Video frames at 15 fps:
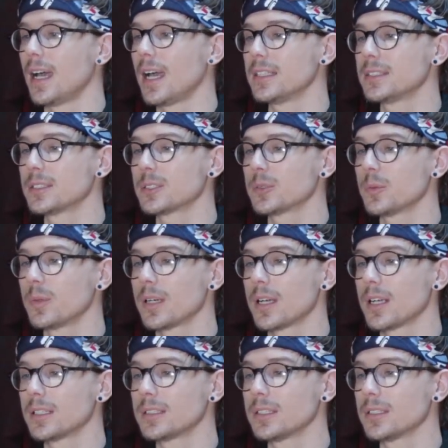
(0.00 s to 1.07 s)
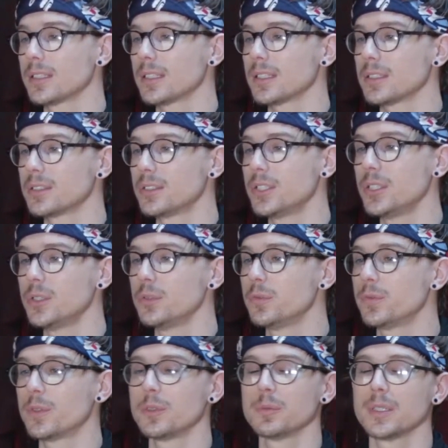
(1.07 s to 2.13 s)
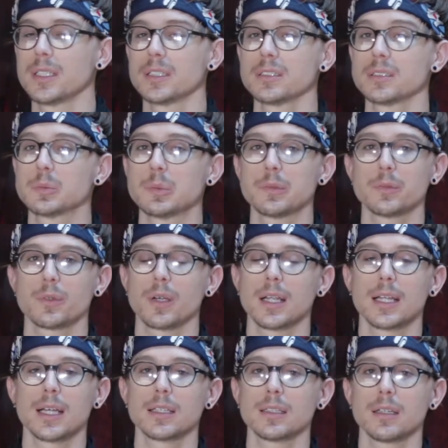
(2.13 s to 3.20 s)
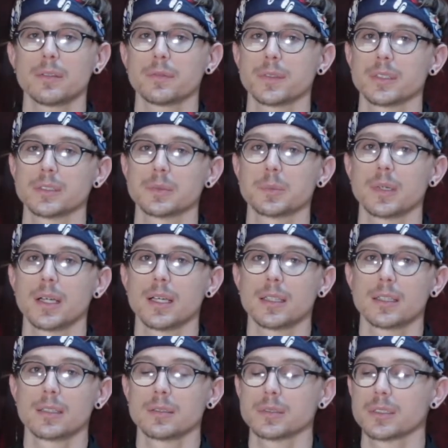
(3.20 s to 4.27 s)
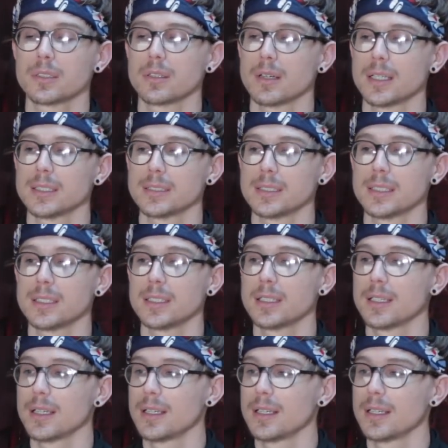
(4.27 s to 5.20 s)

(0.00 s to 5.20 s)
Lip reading: I swear it took 2 full minutes before I got that first breath. It was crazy.